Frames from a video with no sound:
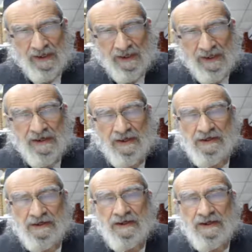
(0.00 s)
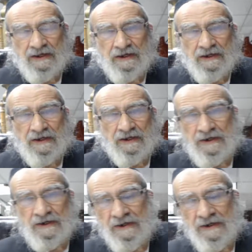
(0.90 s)

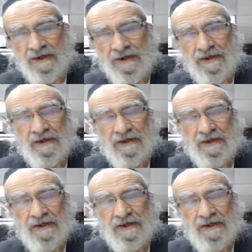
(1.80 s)
(no one is talking)